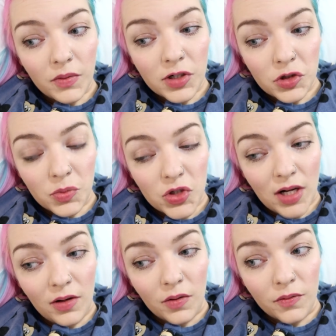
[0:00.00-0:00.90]
foundation, which
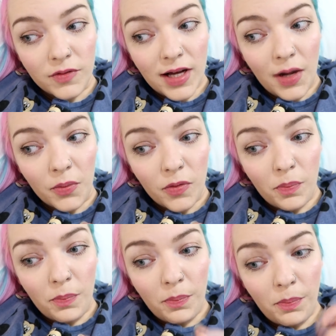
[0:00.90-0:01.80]
I loved, I was
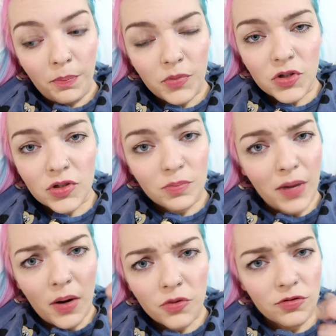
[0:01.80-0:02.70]
just
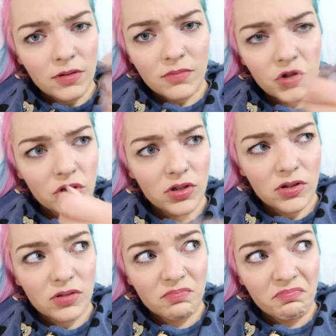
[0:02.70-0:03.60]
powdering
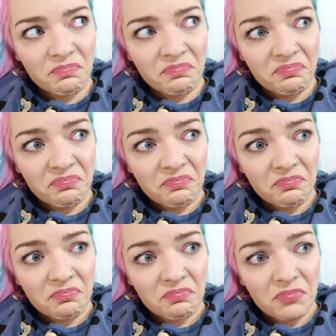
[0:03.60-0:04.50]
just
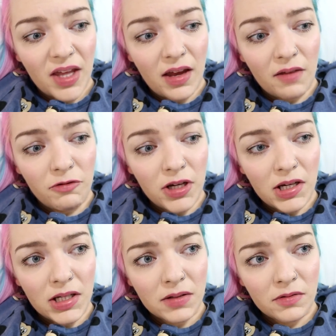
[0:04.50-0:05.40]

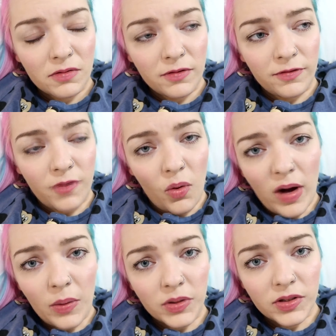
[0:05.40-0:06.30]
every
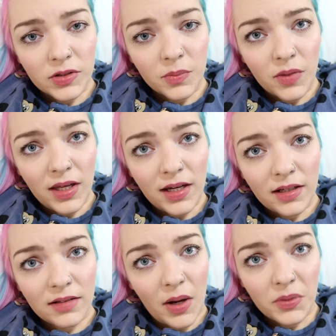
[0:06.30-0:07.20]
4 hours or something,
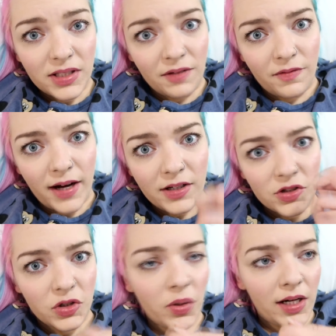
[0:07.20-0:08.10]
and that was like fine,
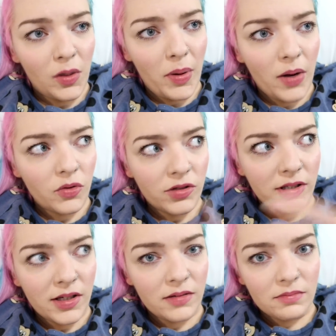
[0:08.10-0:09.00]
just a quick little powder
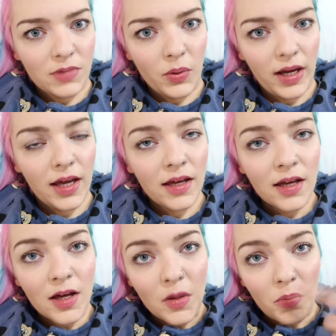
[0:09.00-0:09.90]
and then away.
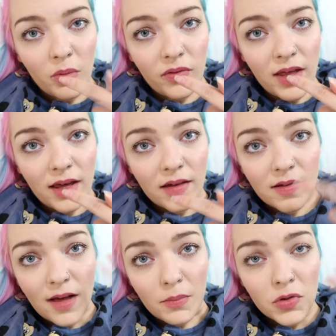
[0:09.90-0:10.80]
But with
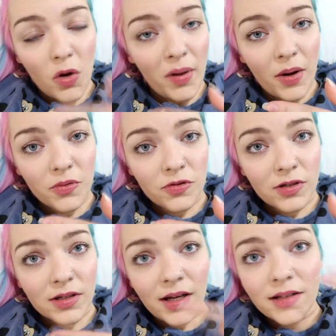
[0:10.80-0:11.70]
this, I'm not
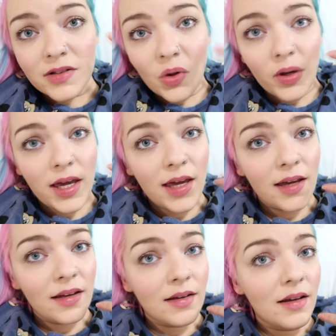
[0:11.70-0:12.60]
powdering, it's not
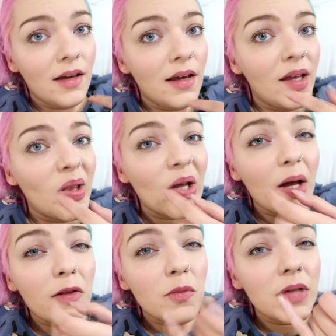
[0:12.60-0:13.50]
caking.
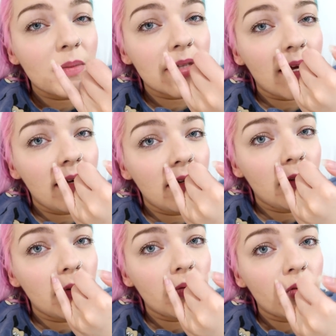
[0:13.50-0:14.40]
I sometimes get a
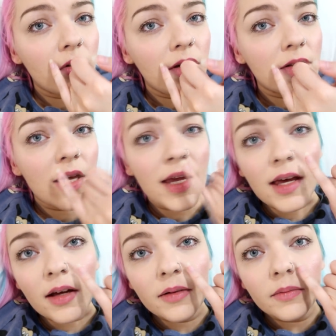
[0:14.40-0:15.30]
little bit of crease
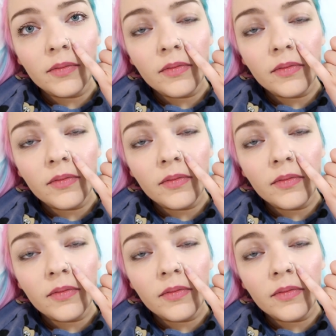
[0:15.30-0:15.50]
here,